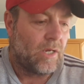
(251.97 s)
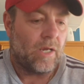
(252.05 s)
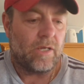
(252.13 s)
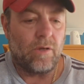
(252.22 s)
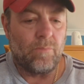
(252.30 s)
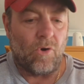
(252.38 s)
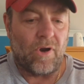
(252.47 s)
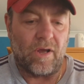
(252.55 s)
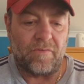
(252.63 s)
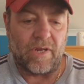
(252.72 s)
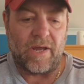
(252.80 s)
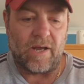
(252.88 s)
You might
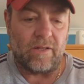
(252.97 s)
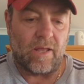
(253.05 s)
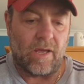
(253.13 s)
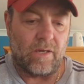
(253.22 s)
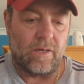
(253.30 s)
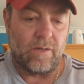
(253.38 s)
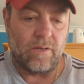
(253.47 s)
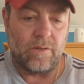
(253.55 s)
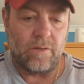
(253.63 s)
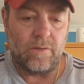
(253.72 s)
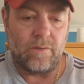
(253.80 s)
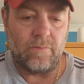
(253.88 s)
have to outlay
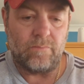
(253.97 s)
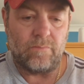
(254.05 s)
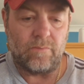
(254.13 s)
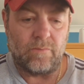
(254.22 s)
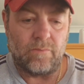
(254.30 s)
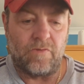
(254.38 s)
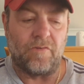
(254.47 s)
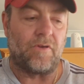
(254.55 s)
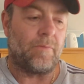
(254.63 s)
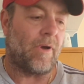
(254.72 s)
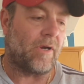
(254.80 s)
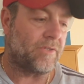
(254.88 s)
50
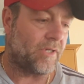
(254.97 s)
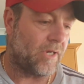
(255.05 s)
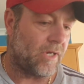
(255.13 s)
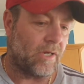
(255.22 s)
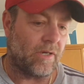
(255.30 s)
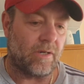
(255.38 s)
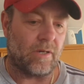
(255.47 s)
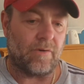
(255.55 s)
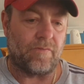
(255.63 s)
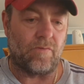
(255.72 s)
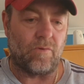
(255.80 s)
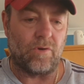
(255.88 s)
bucks here
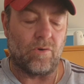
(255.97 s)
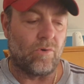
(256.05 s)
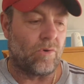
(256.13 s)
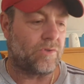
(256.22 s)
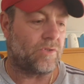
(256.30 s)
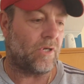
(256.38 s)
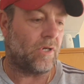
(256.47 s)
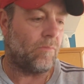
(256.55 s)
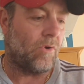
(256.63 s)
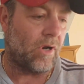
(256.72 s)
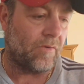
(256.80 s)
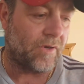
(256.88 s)
for your hooks, and you
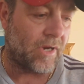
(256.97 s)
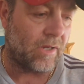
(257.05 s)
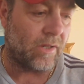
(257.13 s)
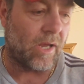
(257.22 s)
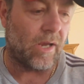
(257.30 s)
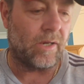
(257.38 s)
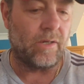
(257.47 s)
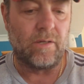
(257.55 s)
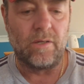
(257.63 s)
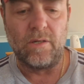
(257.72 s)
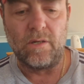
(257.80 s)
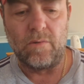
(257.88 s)
might have to outlay
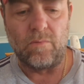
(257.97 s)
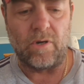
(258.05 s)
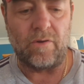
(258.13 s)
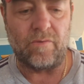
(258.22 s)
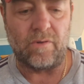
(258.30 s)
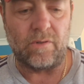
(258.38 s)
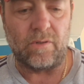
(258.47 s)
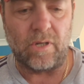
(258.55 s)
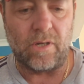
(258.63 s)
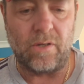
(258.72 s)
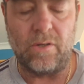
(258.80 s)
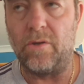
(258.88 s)
whatever
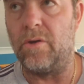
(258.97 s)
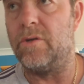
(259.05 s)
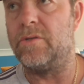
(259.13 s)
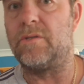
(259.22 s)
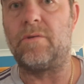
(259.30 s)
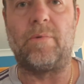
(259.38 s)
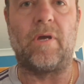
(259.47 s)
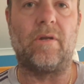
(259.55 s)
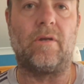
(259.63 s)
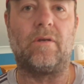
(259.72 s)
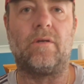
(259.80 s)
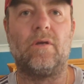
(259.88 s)
leader you use
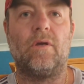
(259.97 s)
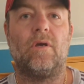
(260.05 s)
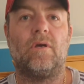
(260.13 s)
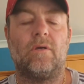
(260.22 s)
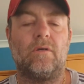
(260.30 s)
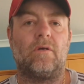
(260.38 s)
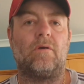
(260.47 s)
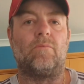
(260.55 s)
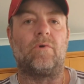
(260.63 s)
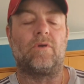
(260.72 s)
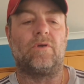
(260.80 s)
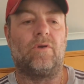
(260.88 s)
depending on
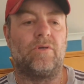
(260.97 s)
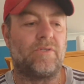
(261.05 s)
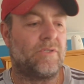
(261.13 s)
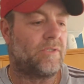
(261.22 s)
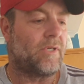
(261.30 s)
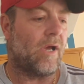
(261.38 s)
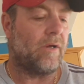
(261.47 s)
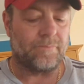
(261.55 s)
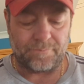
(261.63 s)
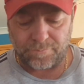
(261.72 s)
what you're using. So